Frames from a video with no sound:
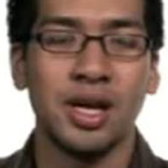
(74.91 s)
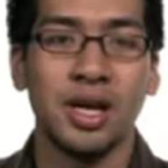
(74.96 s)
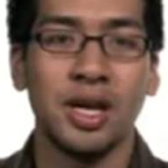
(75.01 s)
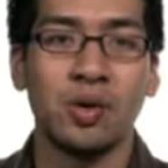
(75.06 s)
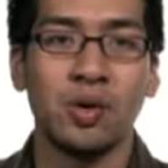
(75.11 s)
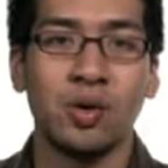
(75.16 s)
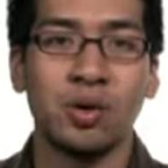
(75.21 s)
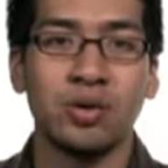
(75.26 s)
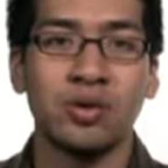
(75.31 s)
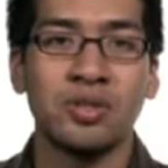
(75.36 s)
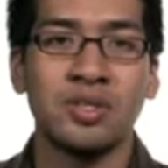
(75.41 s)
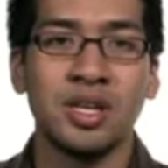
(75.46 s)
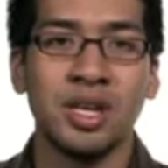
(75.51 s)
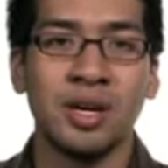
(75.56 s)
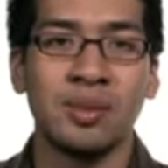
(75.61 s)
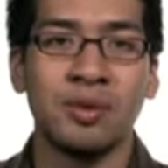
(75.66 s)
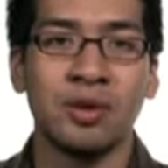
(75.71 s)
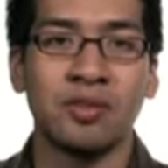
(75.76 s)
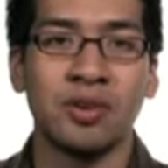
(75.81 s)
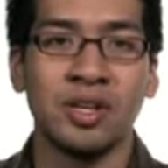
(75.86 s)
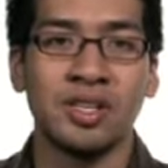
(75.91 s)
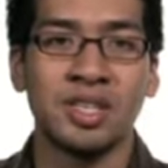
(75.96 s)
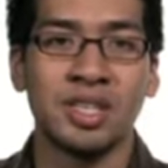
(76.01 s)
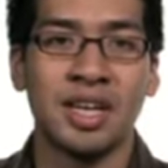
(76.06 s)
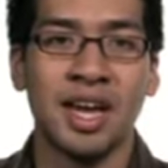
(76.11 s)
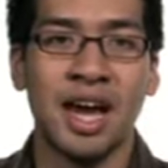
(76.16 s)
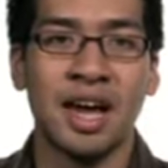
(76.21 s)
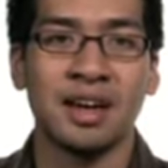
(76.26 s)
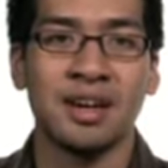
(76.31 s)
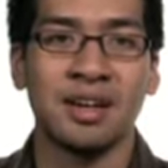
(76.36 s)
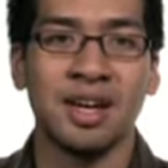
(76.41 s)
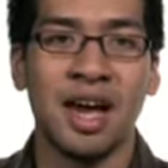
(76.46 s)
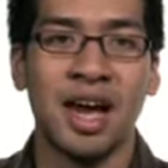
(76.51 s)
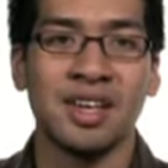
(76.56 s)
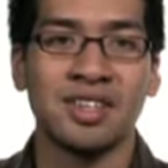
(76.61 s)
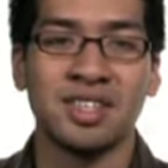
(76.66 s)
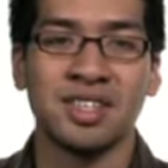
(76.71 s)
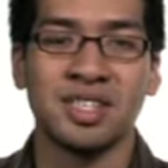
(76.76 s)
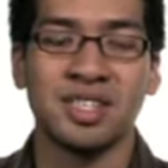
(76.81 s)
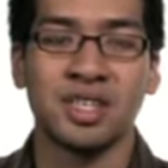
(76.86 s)
In order to immigrate to Canada
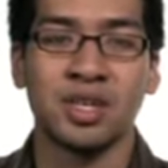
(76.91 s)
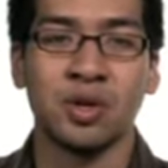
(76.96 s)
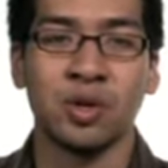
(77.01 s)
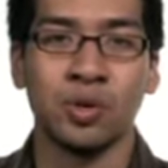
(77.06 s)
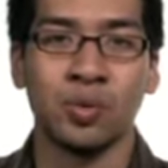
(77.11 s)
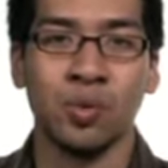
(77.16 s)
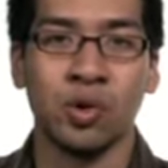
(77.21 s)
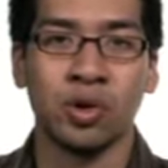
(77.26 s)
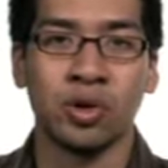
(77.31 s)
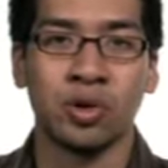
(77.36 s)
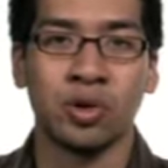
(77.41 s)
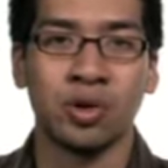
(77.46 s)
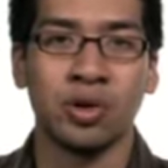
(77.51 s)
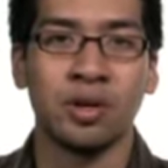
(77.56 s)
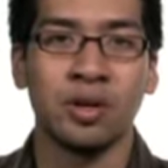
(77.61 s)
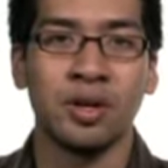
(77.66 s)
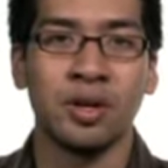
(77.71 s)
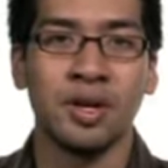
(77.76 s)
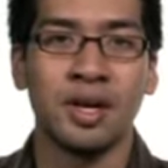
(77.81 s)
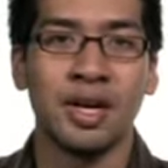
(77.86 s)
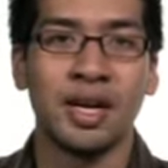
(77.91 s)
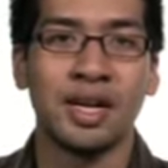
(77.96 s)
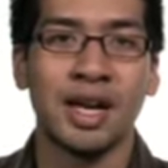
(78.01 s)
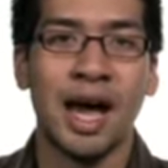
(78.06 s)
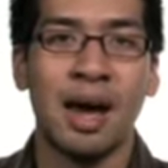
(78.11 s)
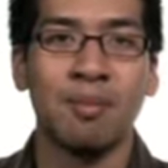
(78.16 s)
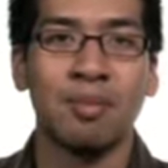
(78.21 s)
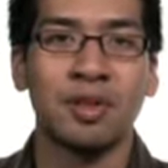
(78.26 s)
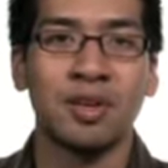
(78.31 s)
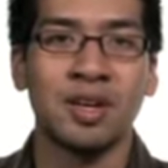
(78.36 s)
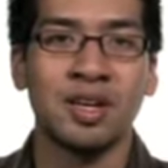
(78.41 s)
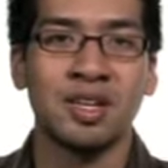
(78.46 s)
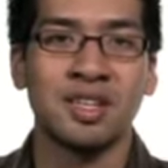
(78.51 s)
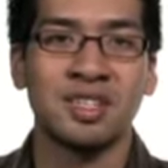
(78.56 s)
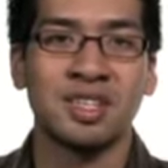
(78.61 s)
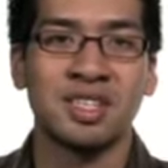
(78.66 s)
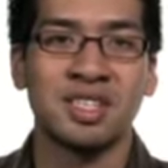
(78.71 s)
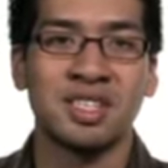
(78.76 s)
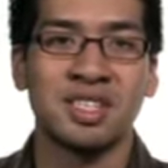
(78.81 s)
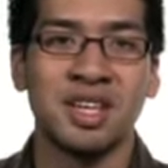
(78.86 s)
as a skilled worker, an applicant
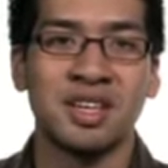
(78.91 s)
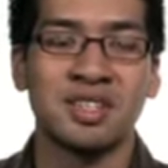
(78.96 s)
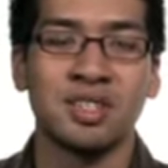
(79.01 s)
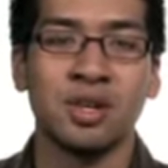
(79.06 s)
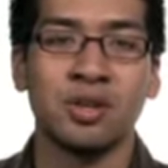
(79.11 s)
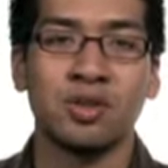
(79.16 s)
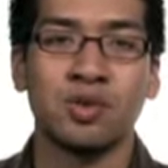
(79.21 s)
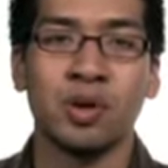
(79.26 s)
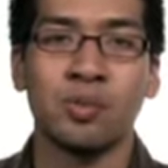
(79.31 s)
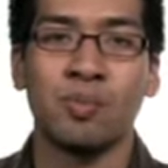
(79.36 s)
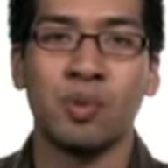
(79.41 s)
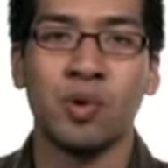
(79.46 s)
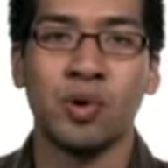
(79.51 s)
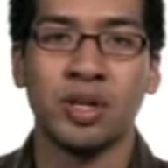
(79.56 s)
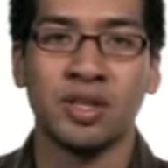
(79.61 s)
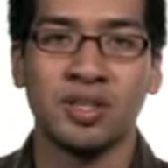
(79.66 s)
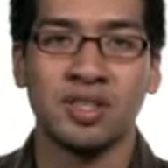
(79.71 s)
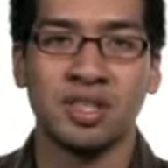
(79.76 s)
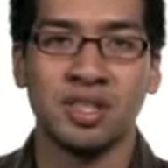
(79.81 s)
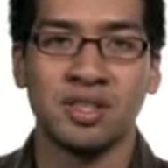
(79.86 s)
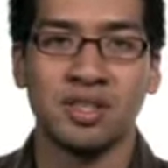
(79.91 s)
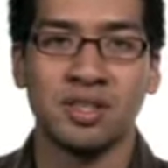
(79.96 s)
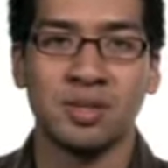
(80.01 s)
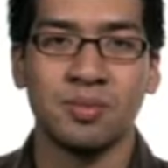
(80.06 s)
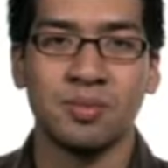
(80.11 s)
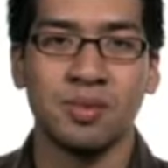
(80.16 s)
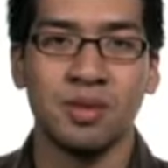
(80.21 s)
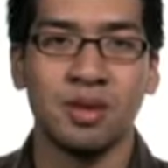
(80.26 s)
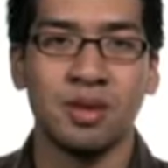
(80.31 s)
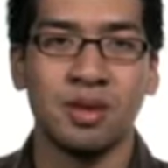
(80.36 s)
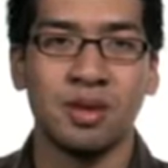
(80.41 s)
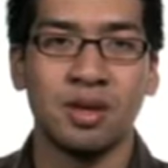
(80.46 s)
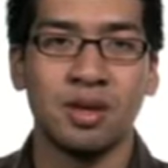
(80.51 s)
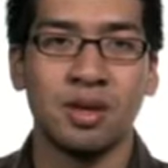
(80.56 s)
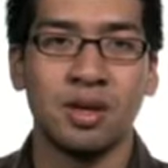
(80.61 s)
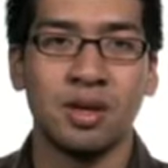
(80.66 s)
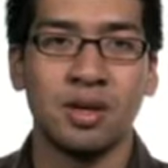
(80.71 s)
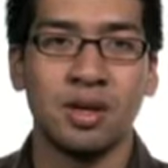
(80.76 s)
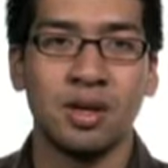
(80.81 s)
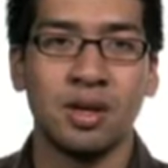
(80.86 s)
is assessed under a point system.
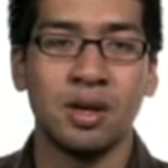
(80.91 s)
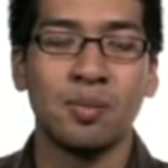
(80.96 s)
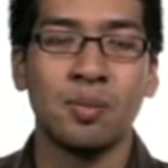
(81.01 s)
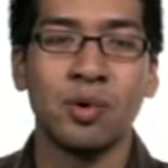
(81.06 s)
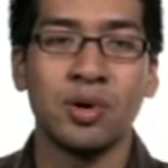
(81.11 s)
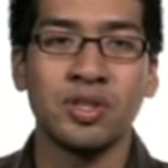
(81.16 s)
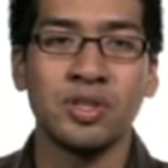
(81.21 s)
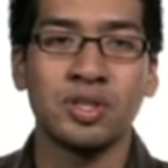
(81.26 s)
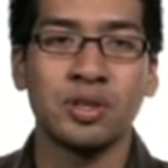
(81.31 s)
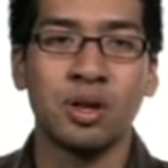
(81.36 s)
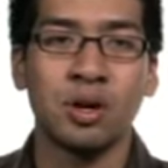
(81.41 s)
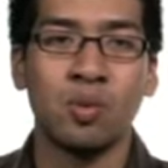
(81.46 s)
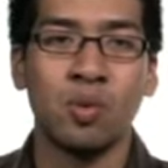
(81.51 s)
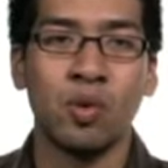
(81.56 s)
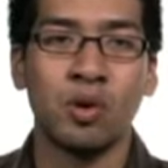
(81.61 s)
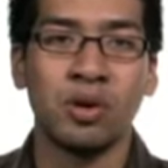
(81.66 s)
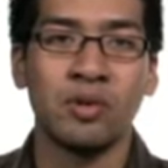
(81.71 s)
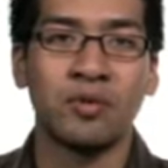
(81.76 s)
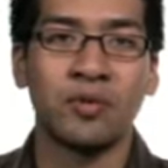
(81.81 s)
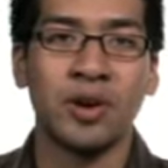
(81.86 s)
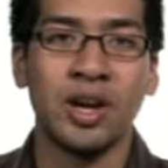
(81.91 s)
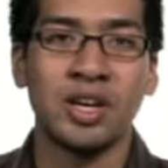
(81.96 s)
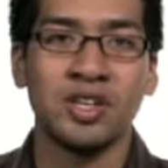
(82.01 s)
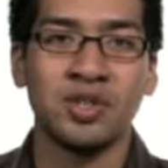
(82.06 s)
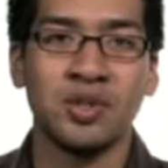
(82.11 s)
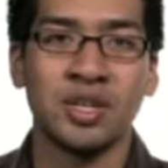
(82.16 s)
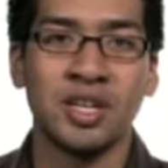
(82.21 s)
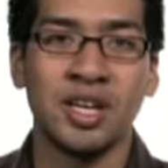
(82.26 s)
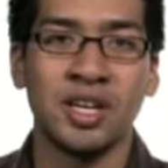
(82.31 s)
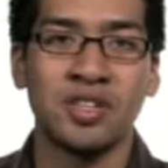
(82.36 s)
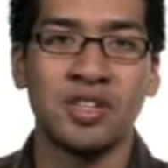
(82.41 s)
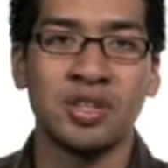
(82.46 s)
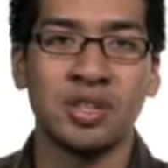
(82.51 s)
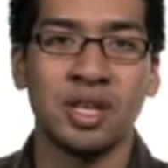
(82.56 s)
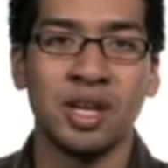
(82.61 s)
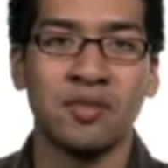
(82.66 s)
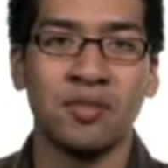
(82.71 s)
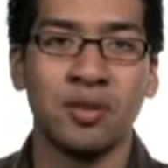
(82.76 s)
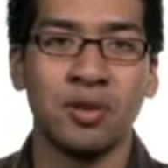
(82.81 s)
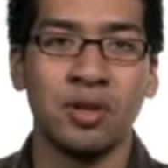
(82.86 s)
Points are awarded for education
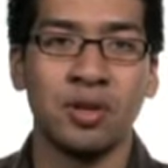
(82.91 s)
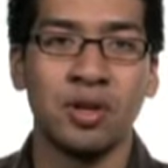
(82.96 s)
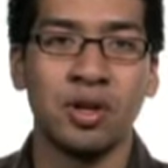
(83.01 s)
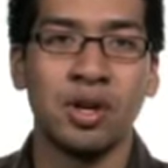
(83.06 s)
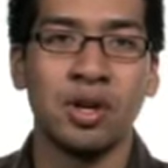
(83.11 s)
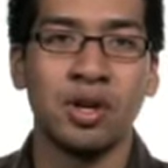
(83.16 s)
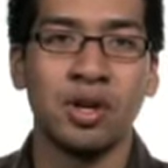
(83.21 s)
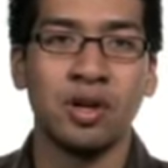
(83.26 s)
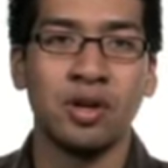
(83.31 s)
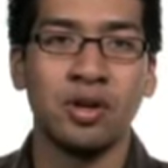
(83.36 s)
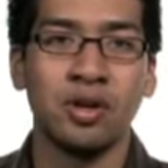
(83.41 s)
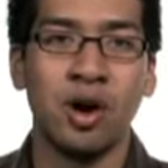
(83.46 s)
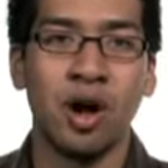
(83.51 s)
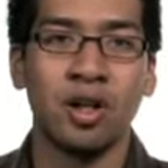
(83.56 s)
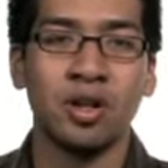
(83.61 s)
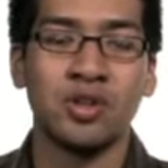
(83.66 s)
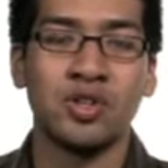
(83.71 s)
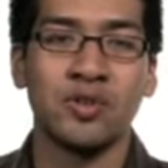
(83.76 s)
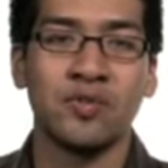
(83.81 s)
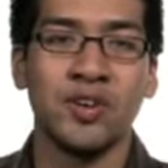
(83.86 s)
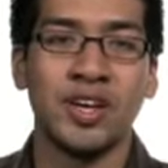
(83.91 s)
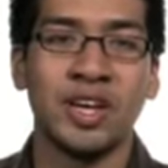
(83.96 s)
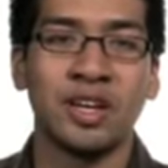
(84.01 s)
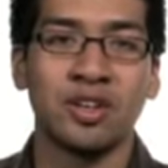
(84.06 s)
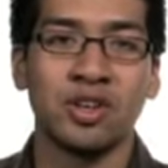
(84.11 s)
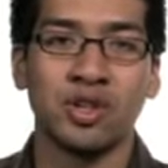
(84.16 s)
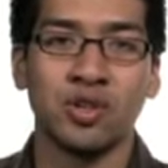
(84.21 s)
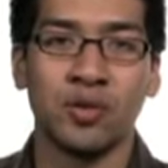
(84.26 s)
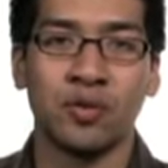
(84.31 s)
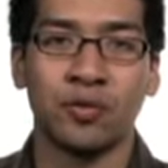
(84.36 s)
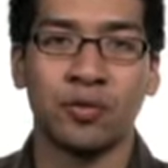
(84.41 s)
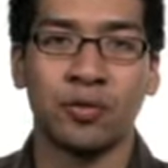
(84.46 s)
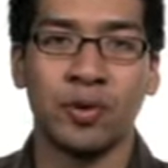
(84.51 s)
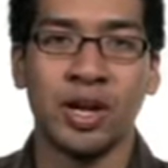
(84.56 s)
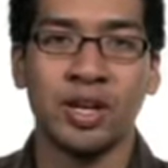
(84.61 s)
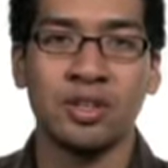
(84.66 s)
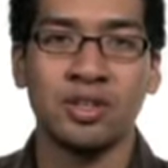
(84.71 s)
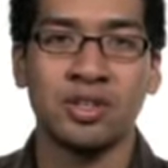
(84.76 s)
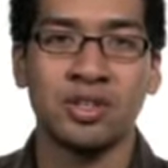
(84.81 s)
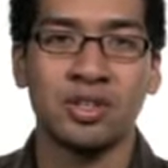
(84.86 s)
level, knowledge of English or
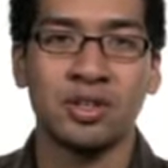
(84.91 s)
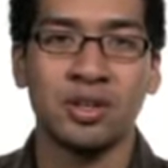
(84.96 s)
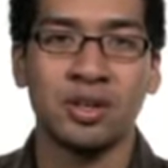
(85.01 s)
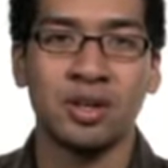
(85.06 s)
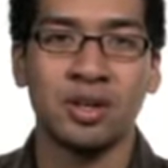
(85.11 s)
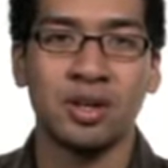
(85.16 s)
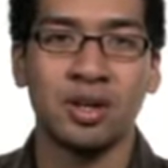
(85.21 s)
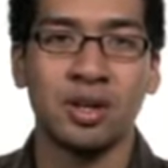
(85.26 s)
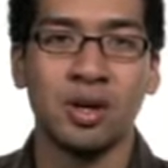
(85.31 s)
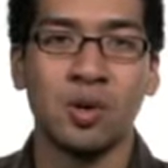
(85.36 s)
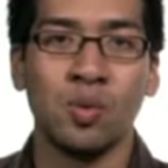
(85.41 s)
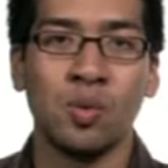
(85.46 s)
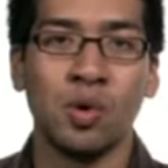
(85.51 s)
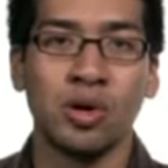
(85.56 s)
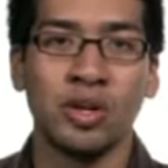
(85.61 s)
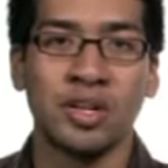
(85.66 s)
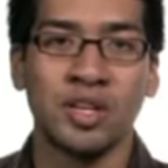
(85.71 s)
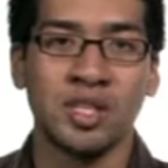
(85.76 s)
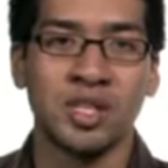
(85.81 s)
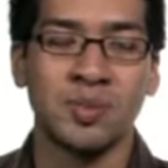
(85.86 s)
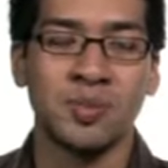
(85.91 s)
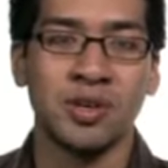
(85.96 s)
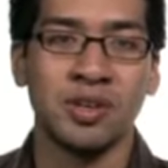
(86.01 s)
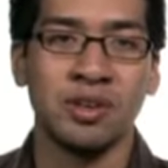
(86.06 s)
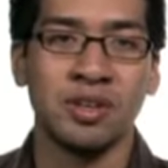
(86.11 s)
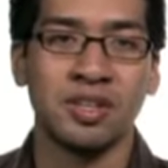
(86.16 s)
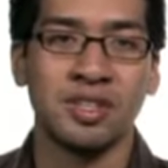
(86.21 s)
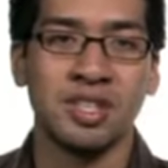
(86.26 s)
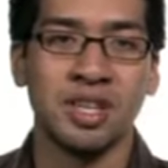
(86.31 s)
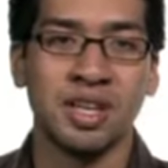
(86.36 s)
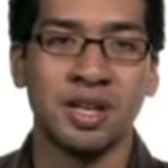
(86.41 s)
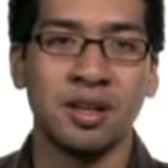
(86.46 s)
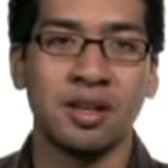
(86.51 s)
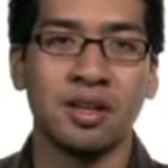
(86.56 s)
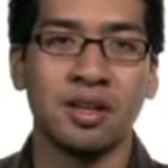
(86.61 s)
French, work experience,